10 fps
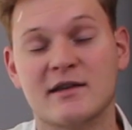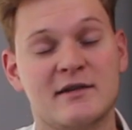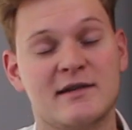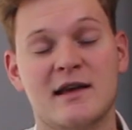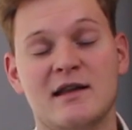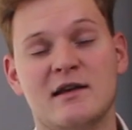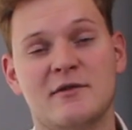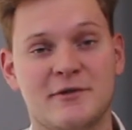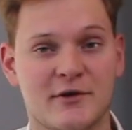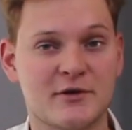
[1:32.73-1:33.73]
Now sadly the
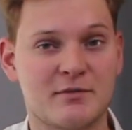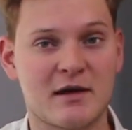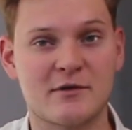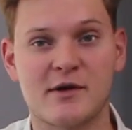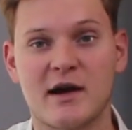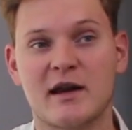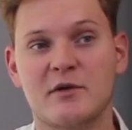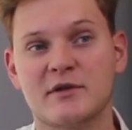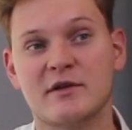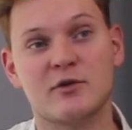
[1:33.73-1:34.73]
first Black Friday
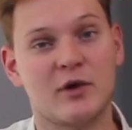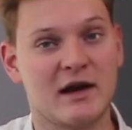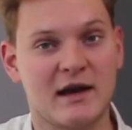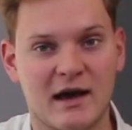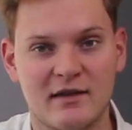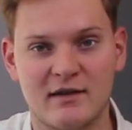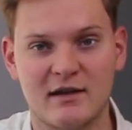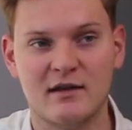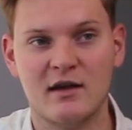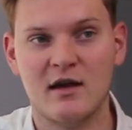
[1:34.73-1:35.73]
was in
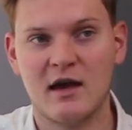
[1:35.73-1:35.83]
2019